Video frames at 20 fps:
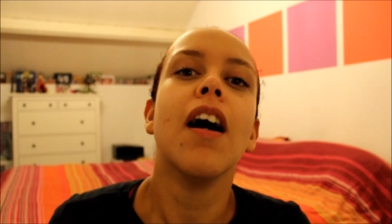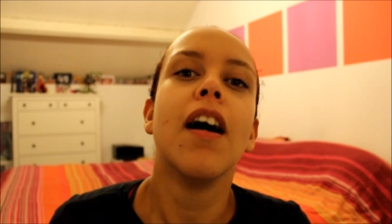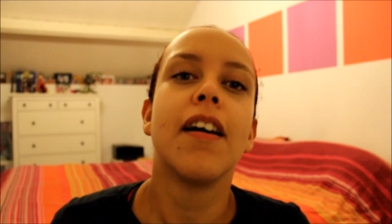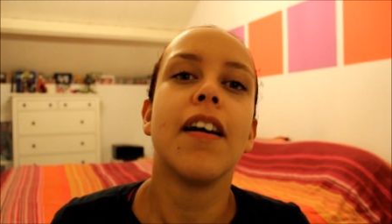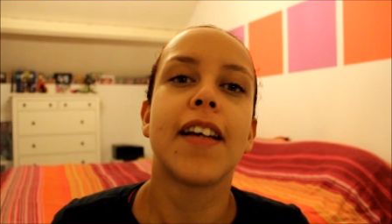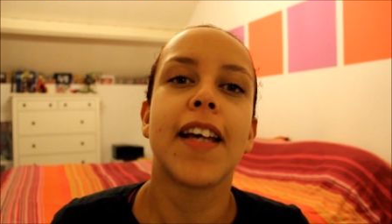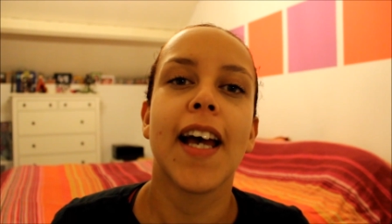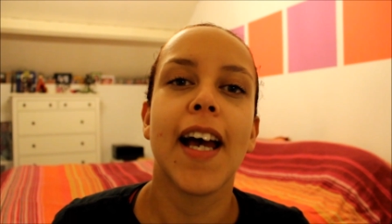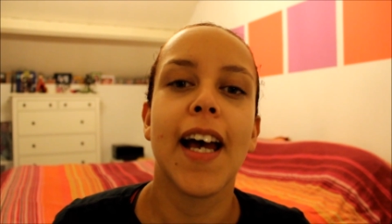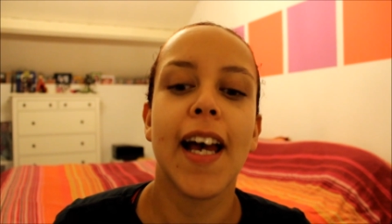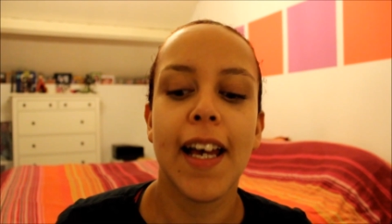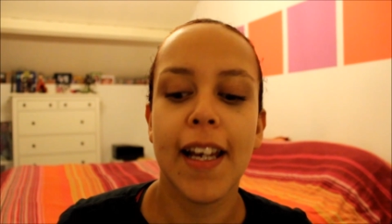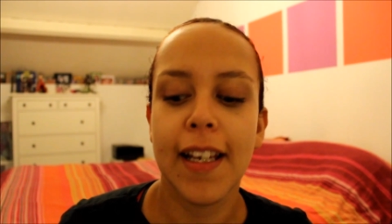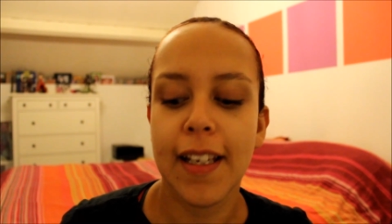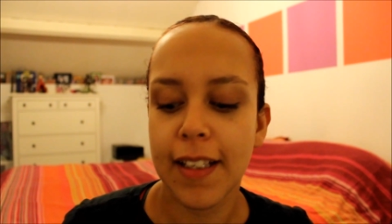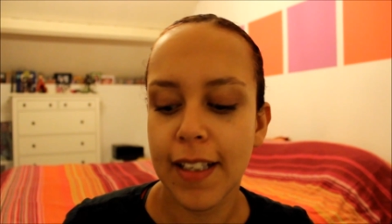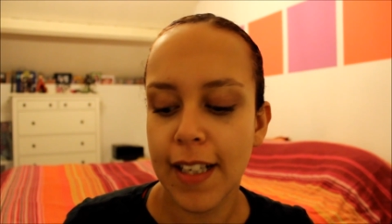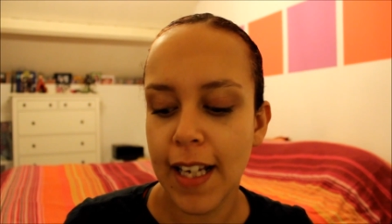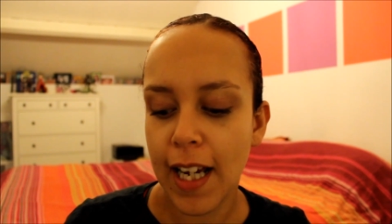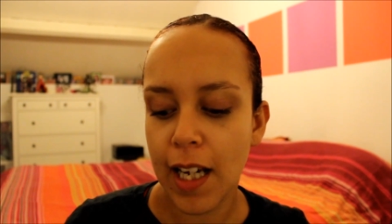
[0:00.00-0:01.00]

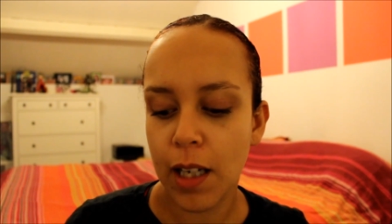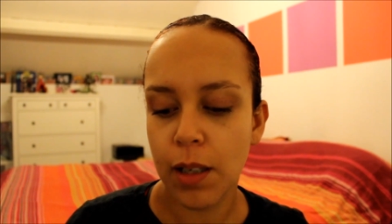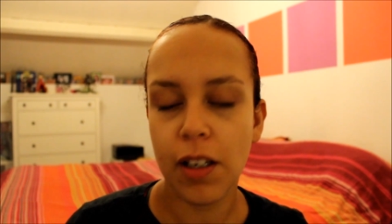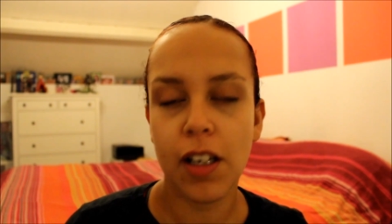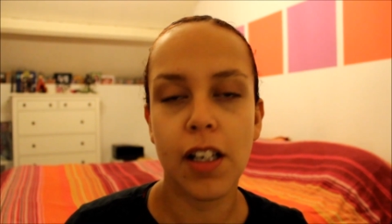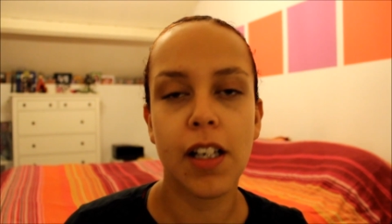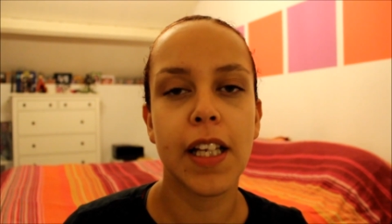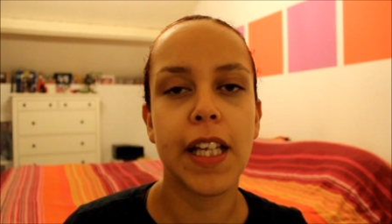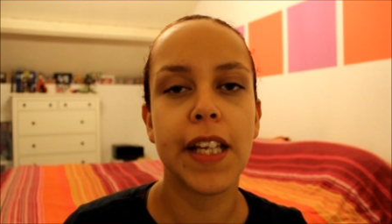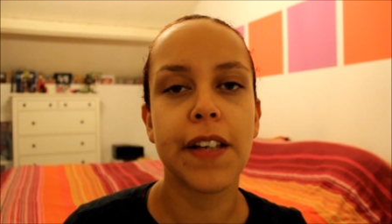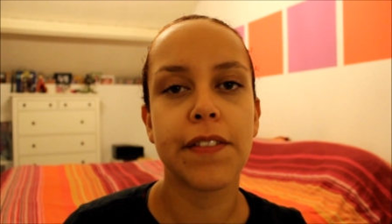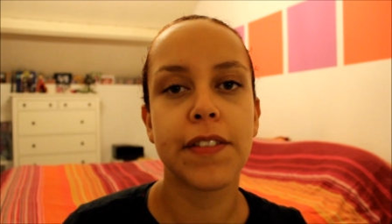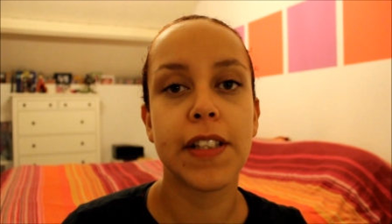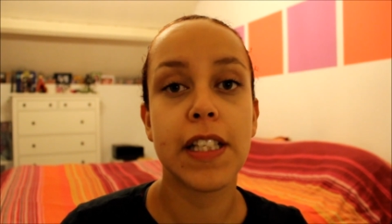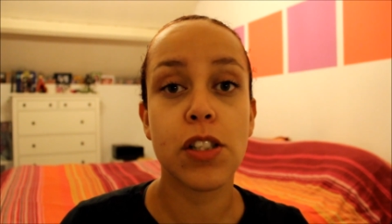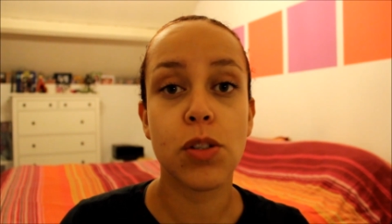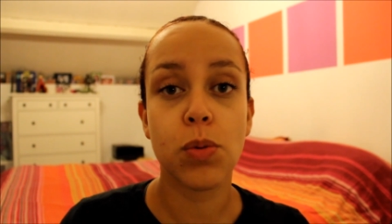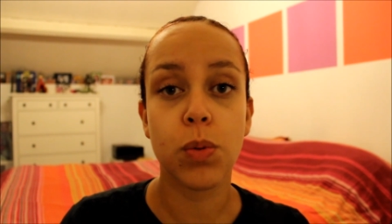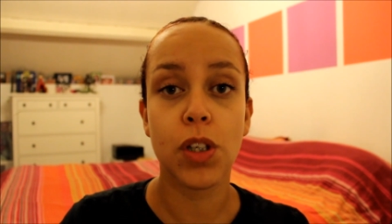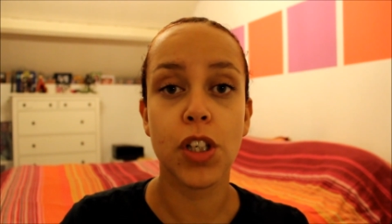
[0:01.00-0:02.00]
Okay, now I'm going to give
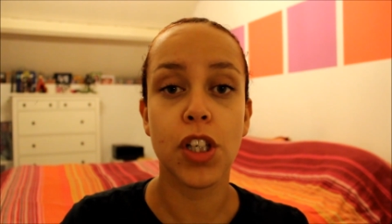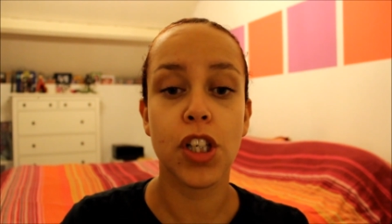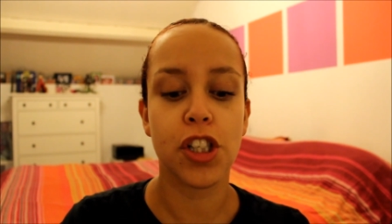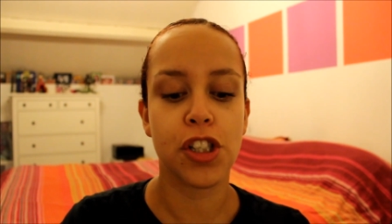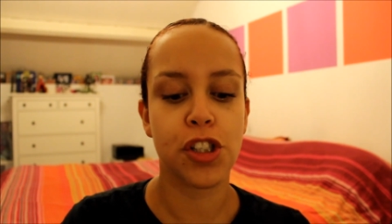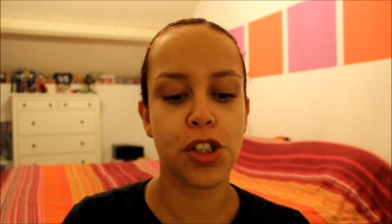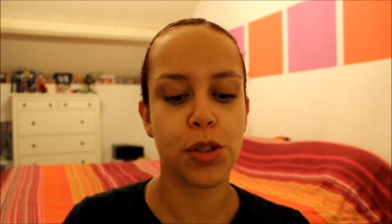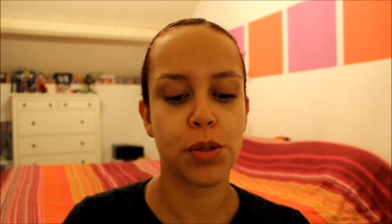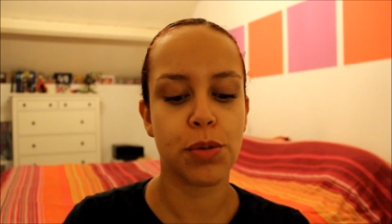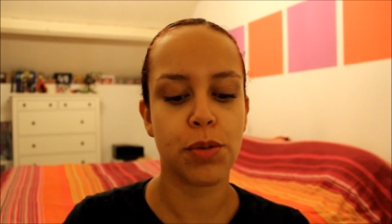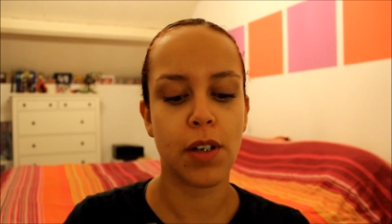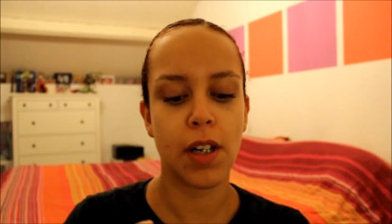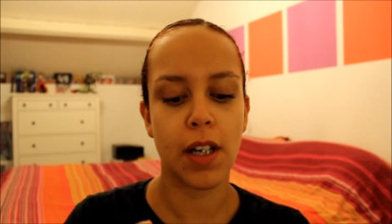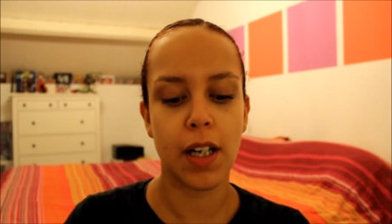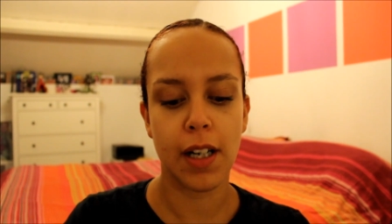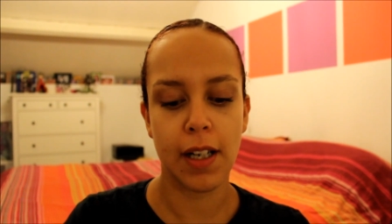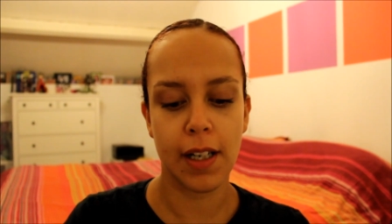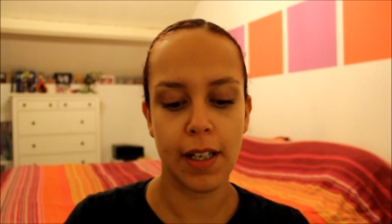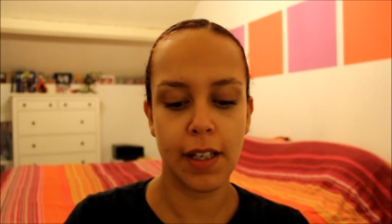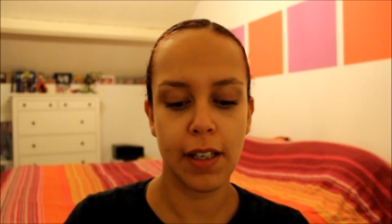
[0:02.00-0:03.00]
this one a
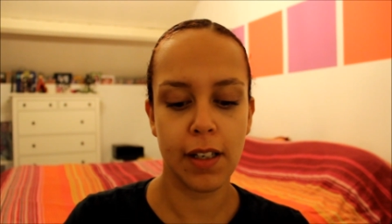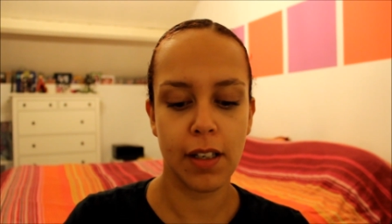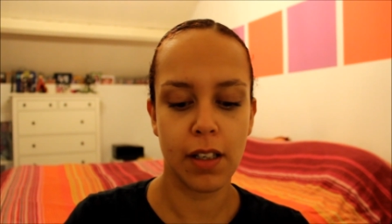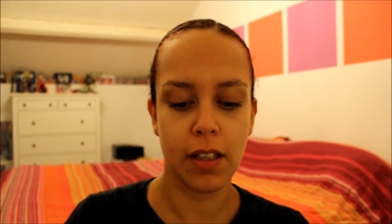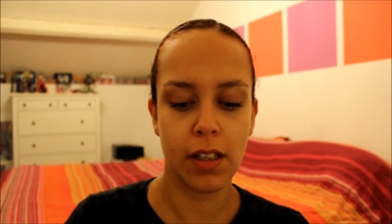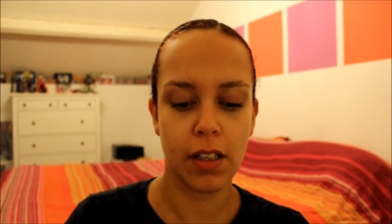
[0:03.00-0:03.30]
try.